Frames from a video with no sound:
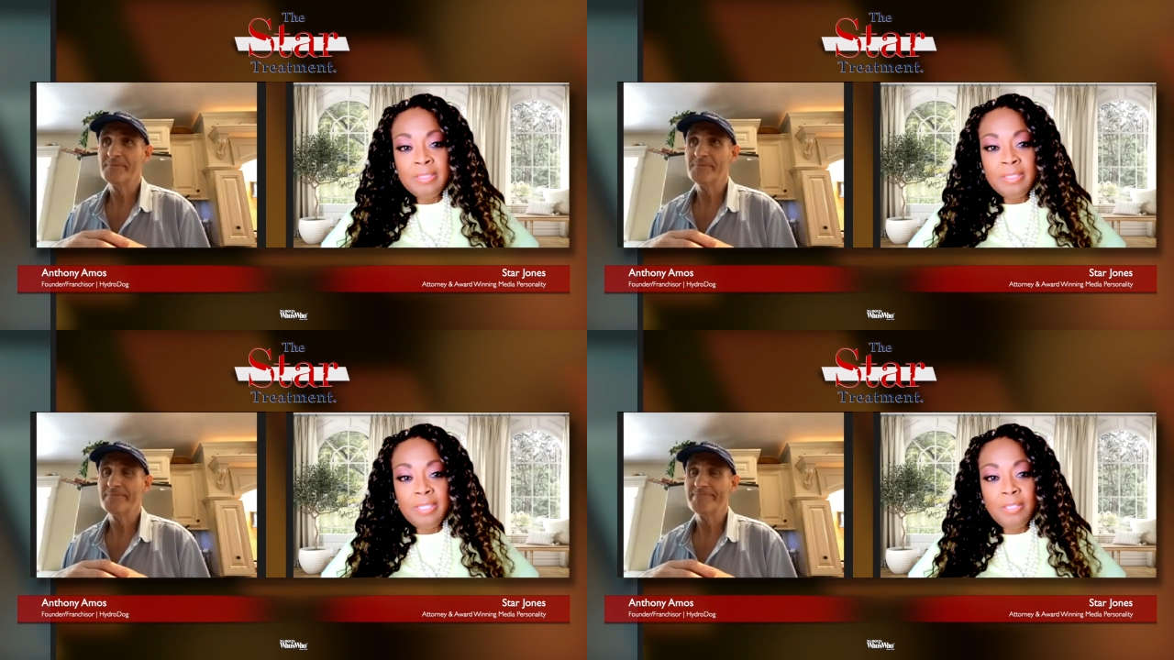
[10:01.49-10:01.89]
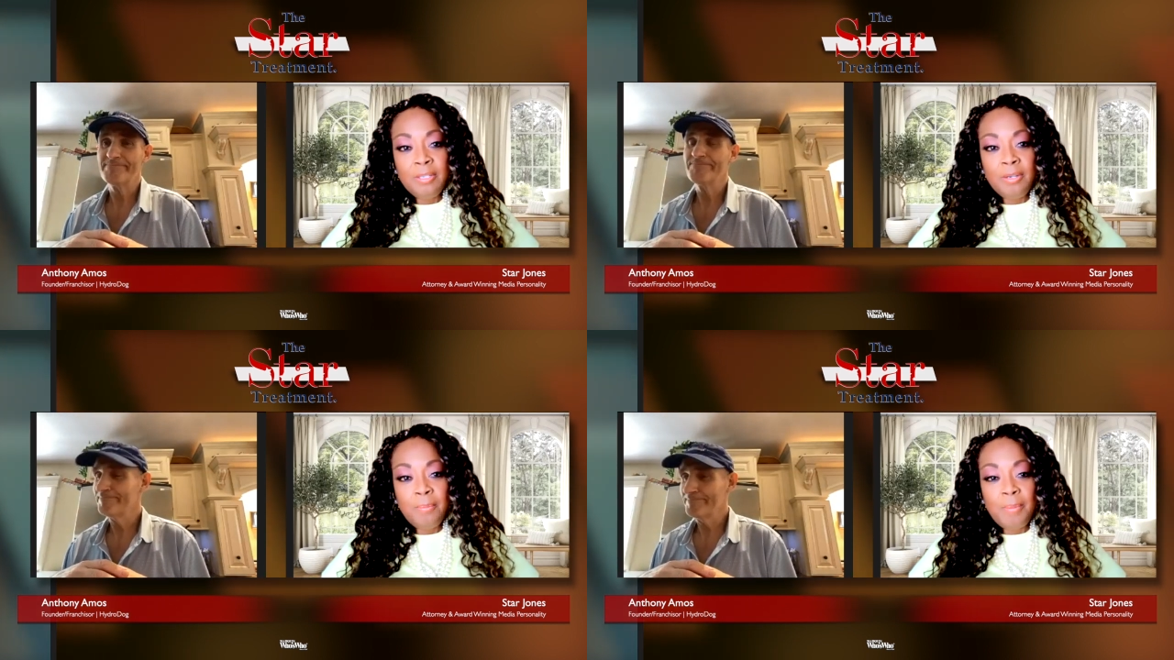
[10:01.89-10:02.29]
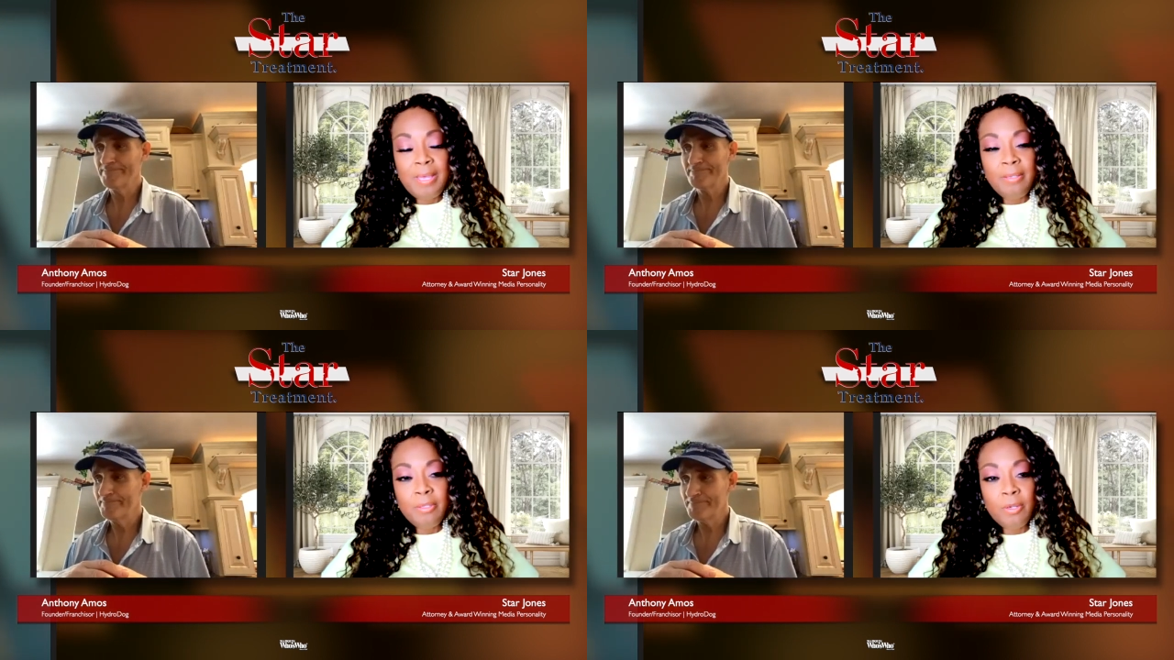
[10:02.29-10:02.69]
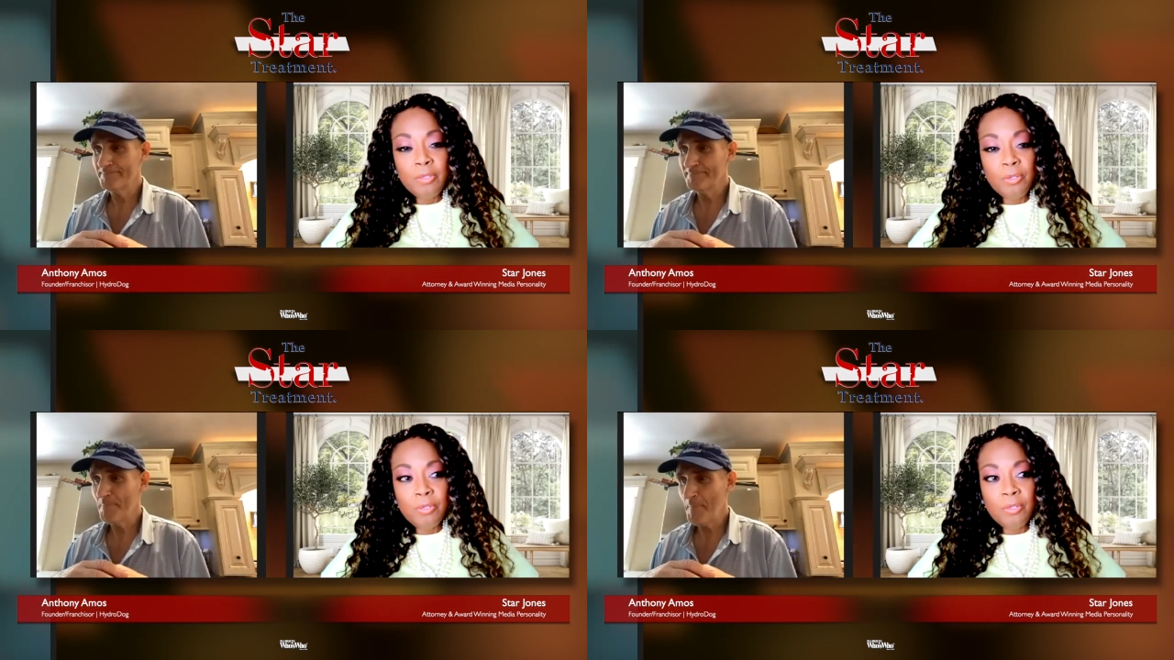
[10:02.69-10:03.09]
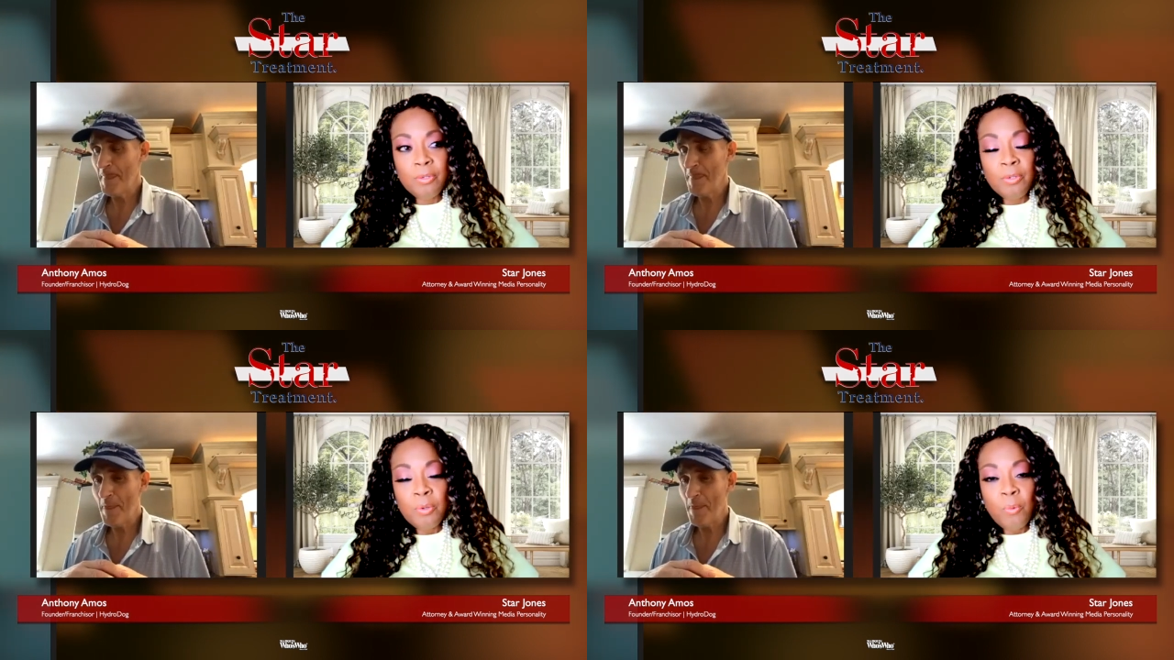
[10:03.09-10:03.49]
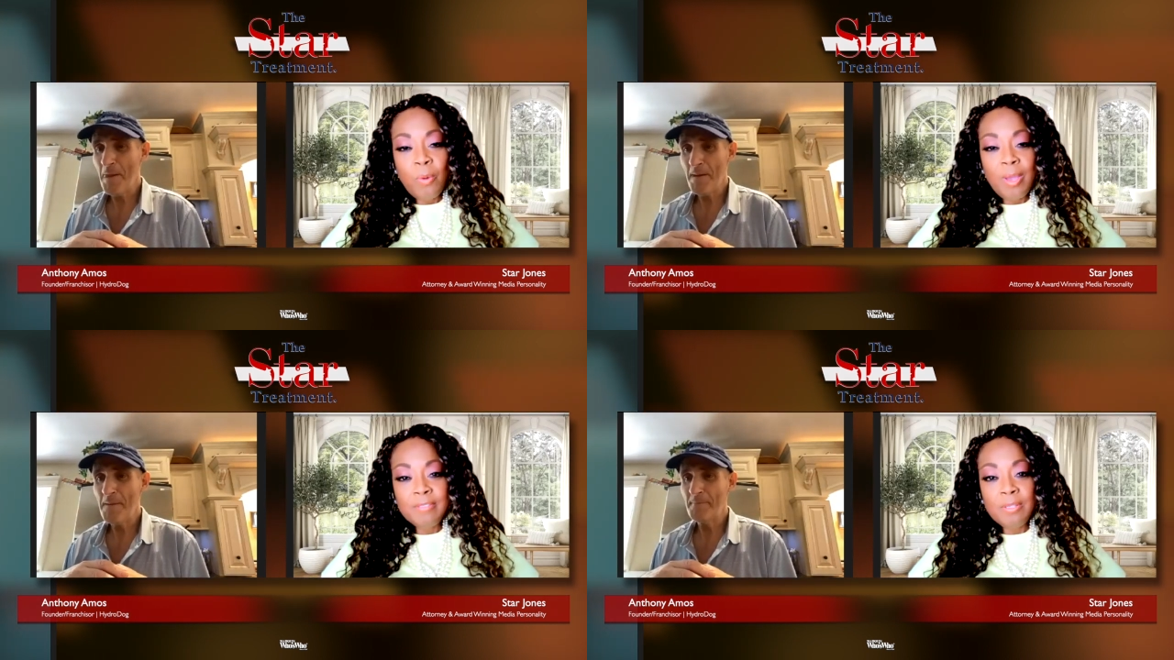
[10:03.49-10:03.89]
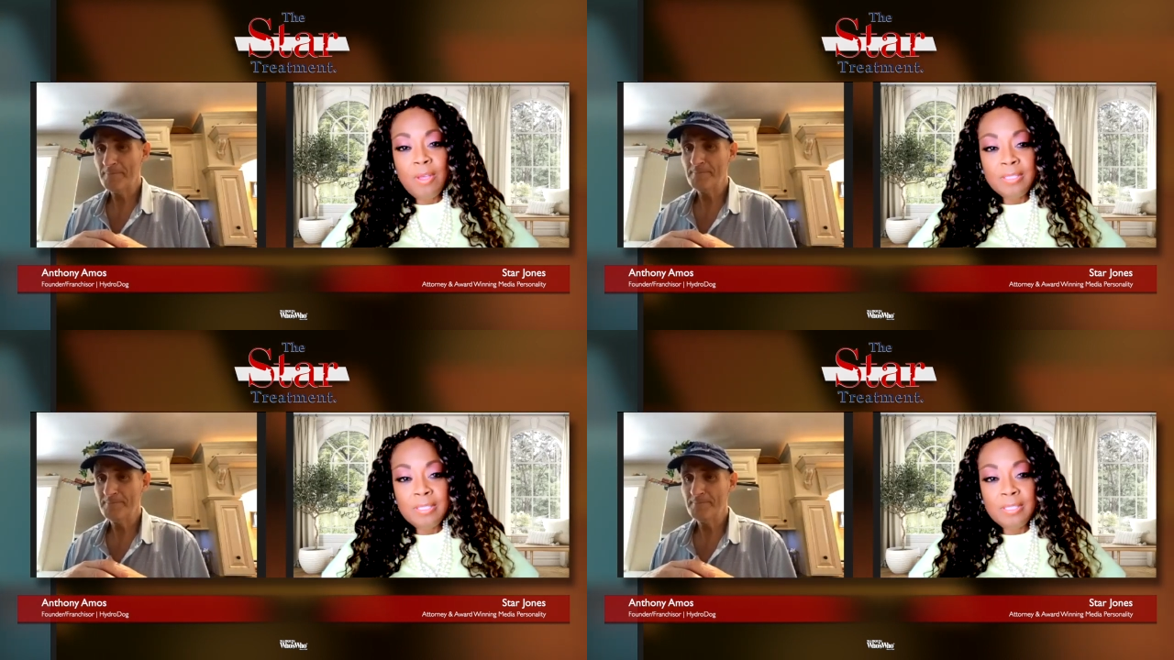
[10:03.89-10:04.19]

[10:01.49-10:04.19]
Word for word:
Speaker 1: to hear about your, your wife's loss,